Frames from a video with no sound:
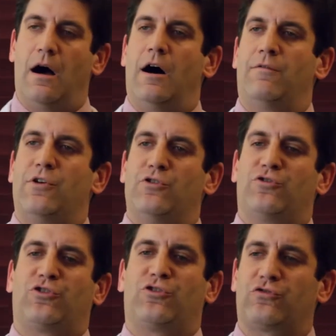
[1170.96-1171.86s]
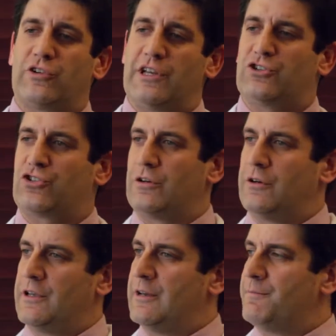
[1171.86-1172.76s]
Of those 3
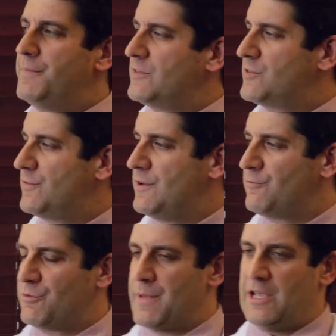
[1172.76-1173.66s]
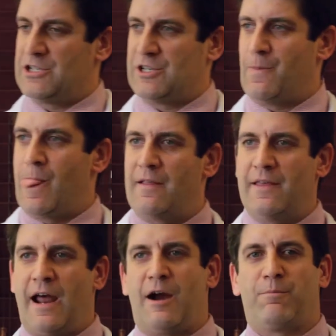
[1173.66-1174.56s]
trillion bits of information
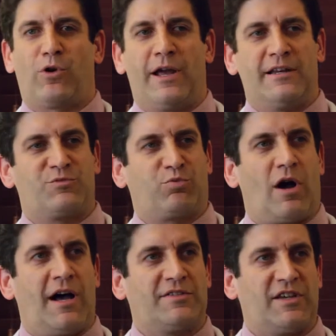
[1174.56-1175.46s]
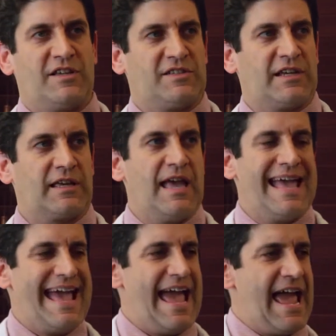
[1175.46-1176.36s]
that our brain is processing
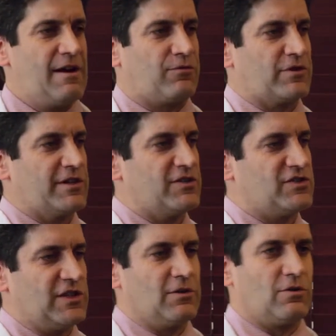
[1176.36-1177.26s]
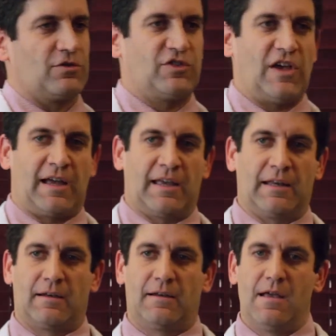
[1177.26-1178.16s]
every single second,
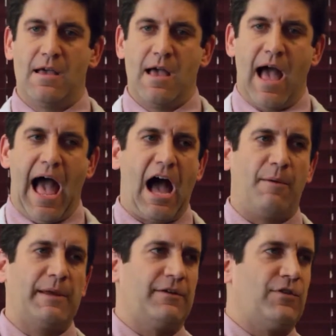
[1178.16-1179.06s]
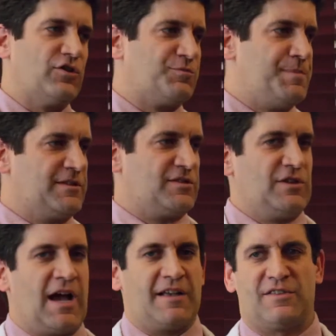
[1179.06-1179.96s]
how many of those bits do
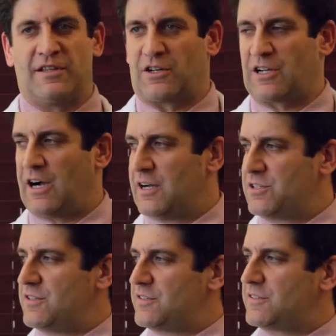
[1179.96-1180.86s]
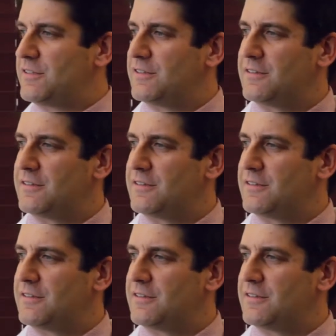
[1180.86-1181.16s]
you guys think are conscious?